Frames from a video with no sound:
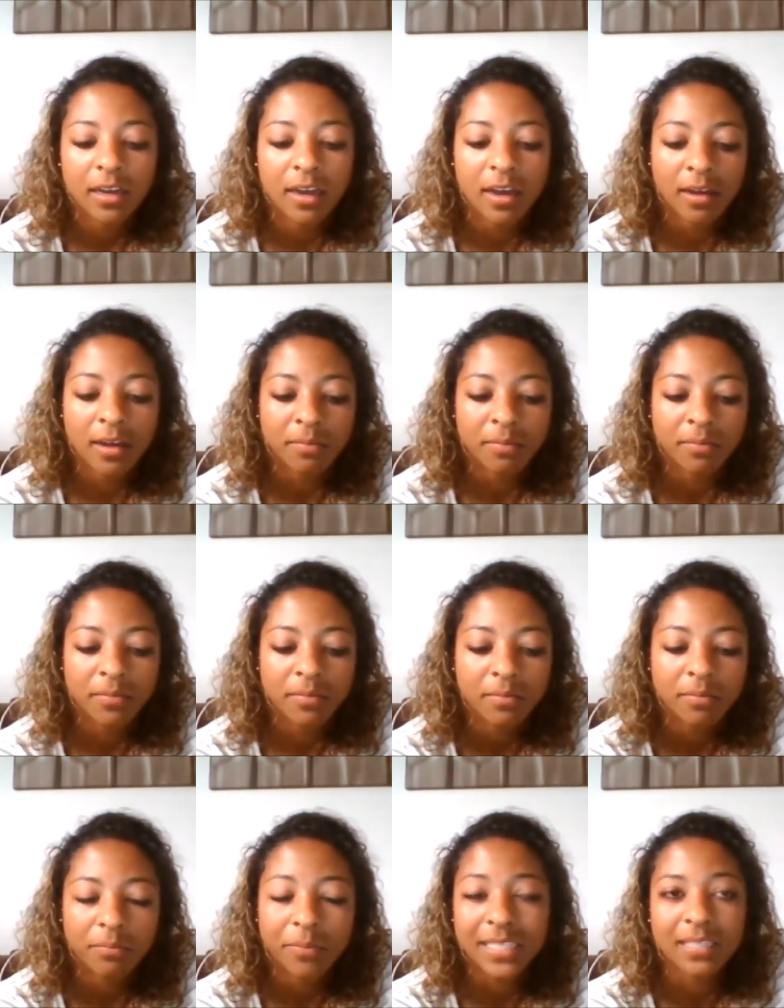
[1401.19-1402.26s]
Um,
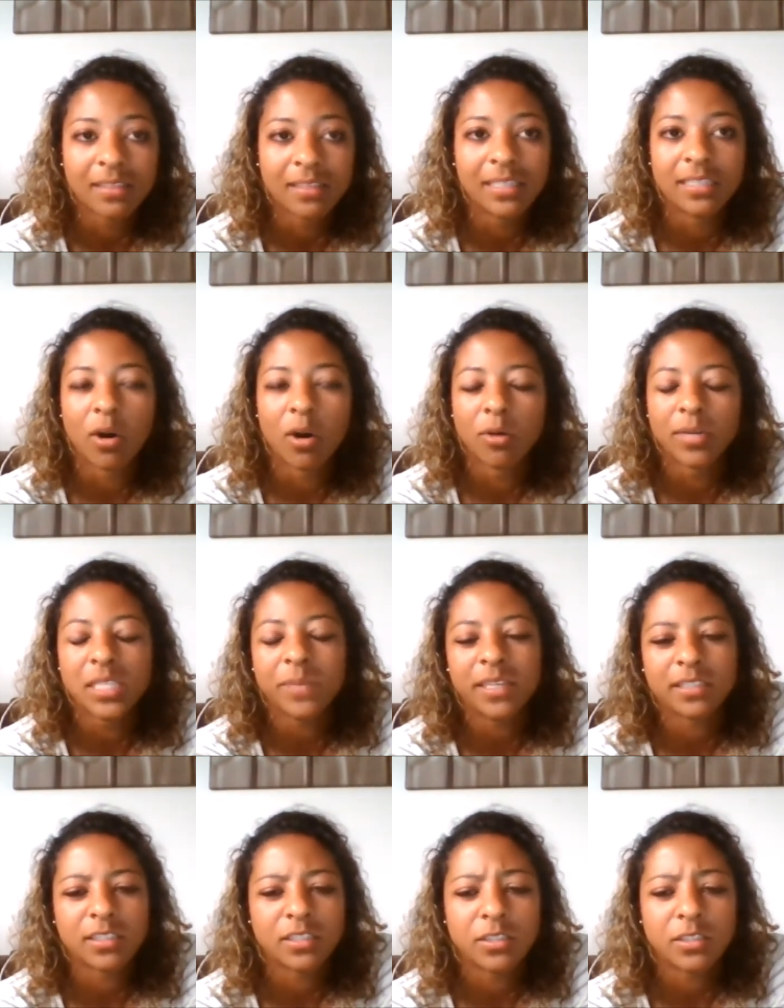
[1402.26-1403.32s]
basically to always
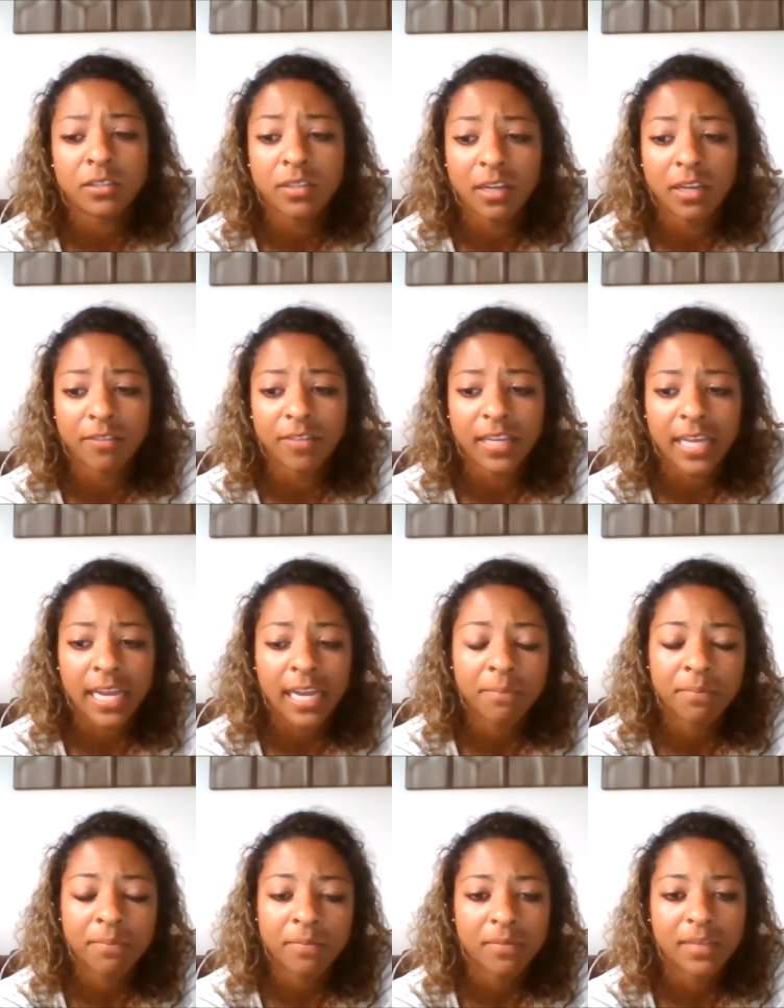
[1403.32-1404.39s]
be a student of the
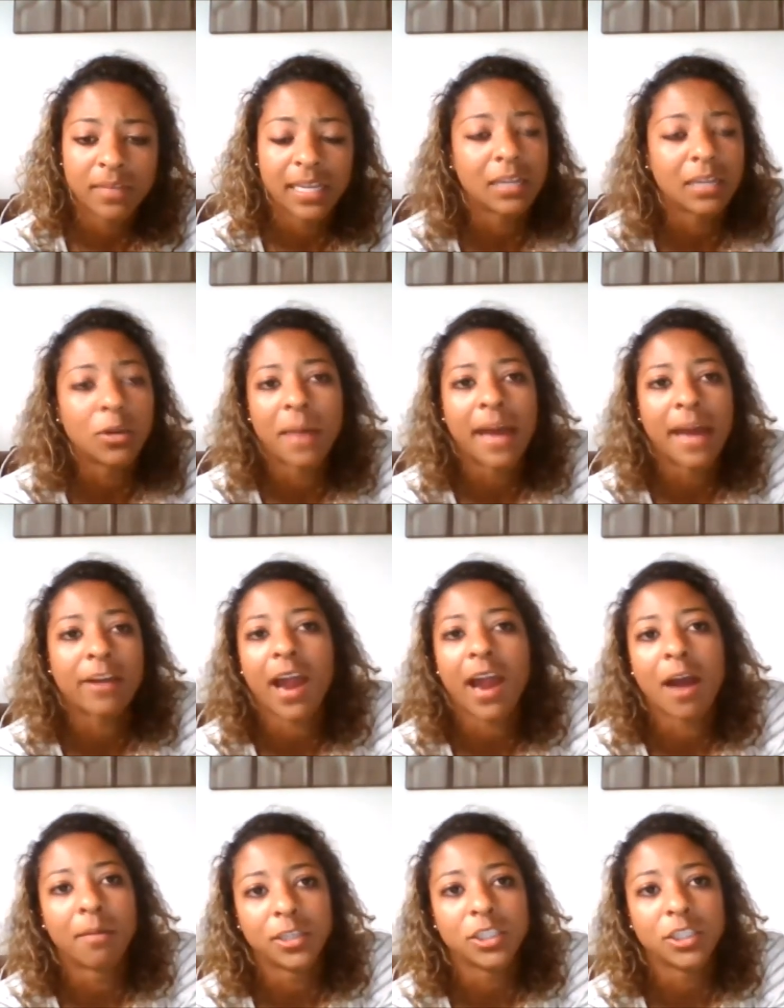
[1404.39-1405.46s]
game, like no matter
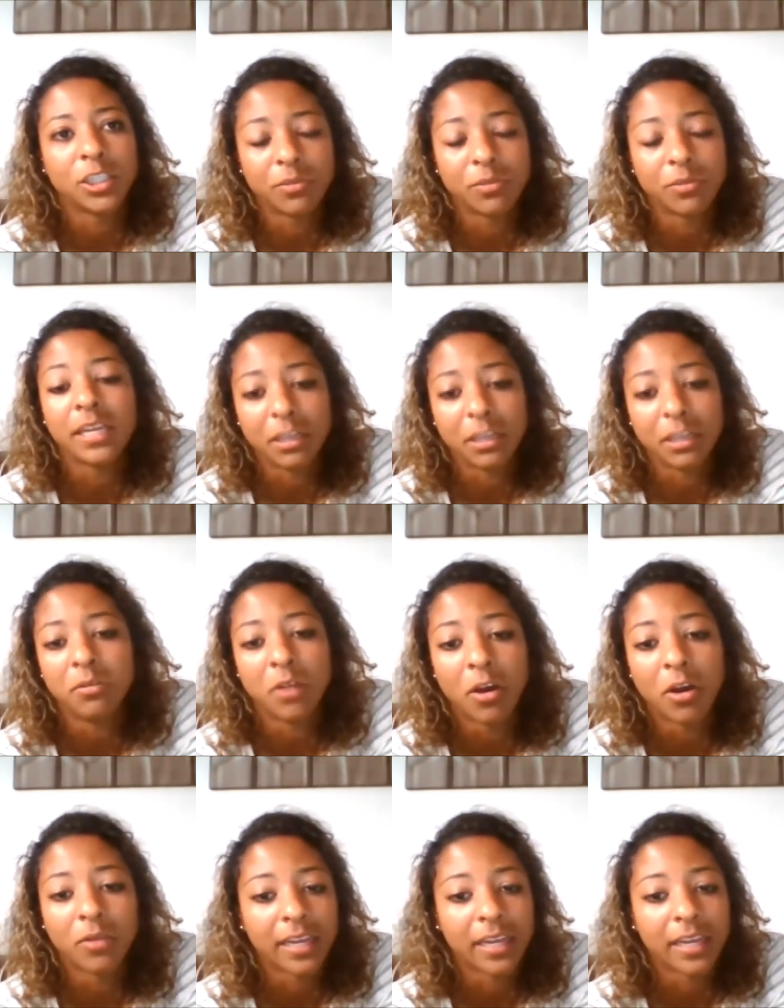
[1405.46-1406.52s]
how much you think you
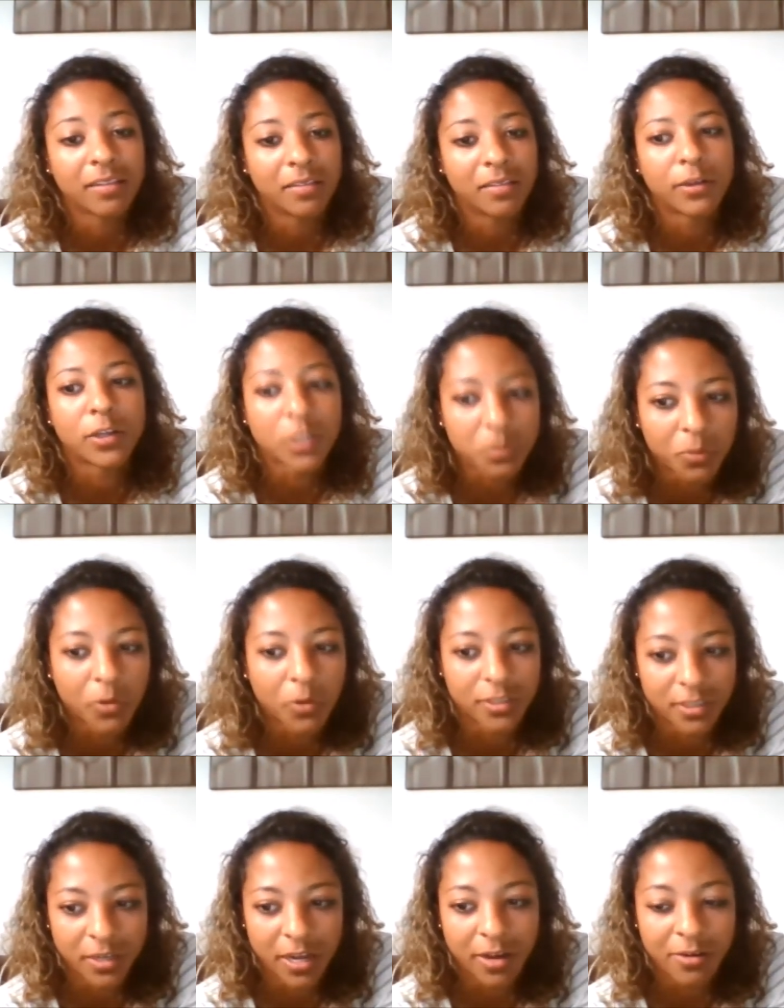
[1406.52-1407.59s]
know, like there's more
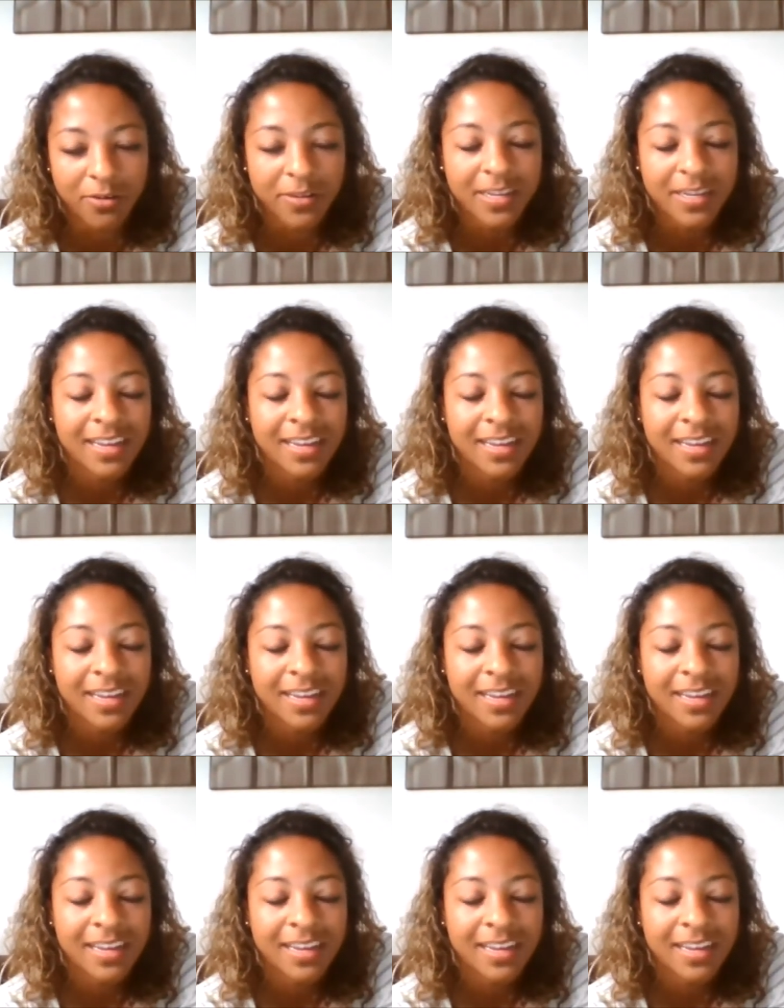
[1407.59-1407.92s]
to know.